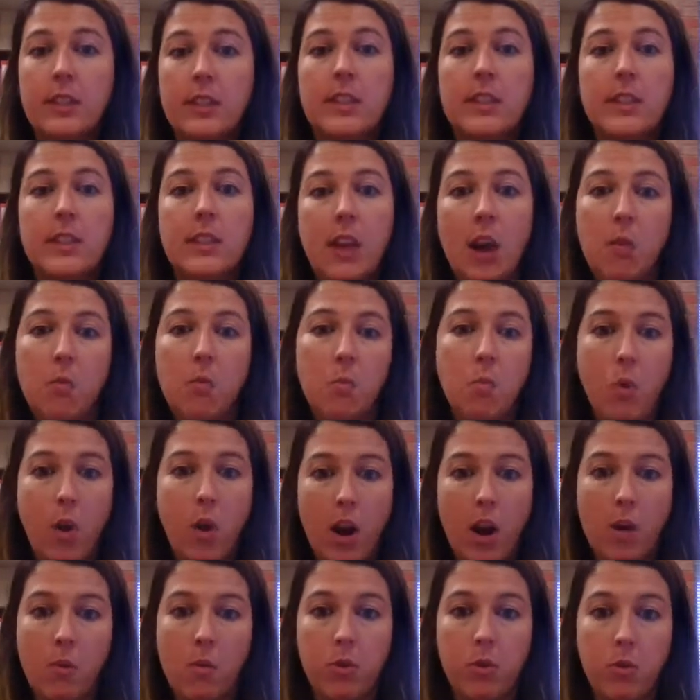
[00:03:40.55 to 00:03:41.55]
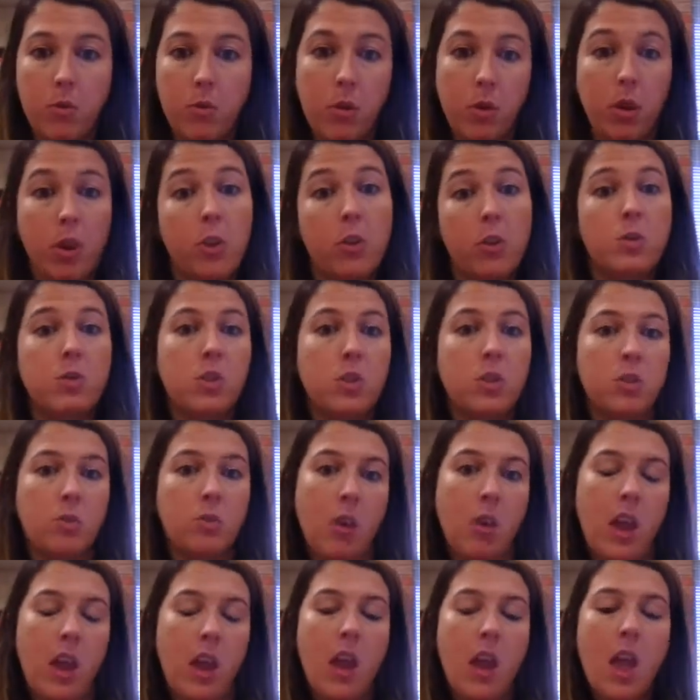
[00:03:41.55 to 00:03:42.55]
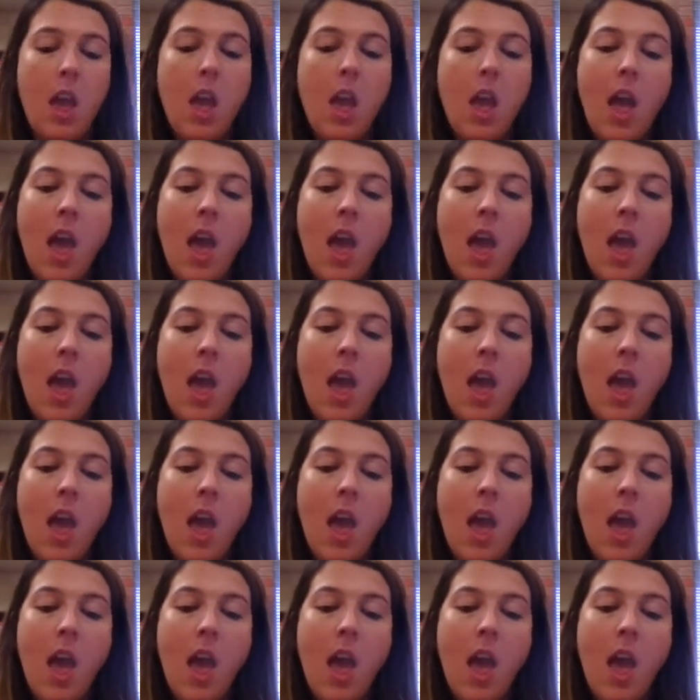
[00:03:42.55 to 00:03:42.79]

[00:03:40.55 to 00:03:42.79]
somewhere with one of those 3.